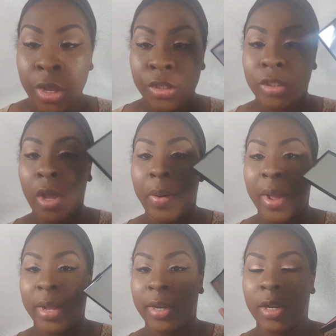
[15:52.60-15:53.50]
So
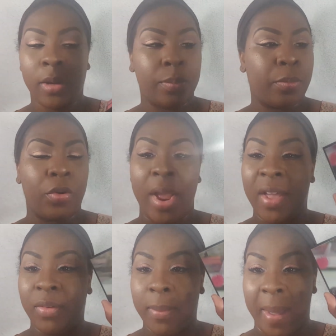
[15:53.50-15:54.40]
I end up
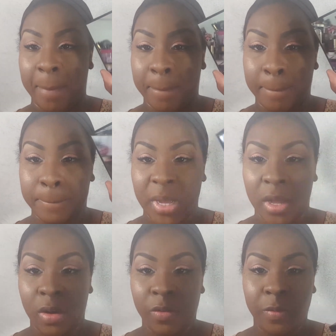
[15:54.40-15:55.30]
grabbing my
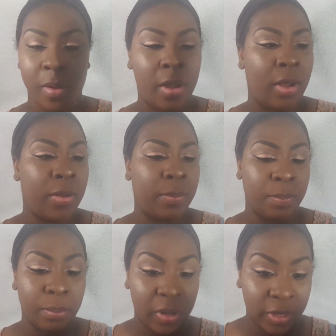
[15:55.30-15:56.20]
e.l.f.
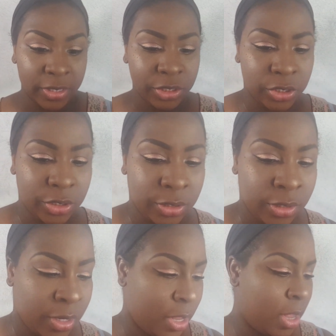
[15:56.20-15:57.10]
Blush,
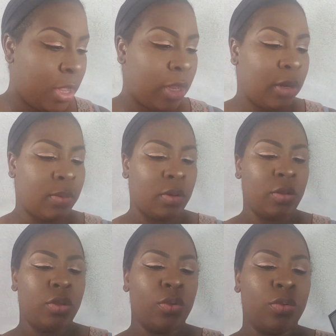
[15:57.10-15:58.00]
and I'm
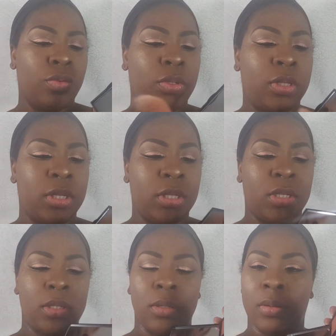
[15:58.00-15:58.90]
going to use
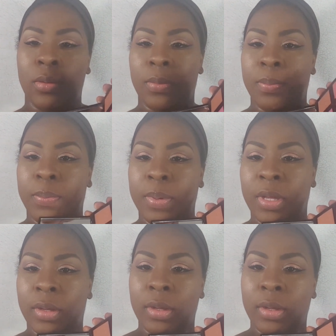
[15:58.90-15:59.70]
this pink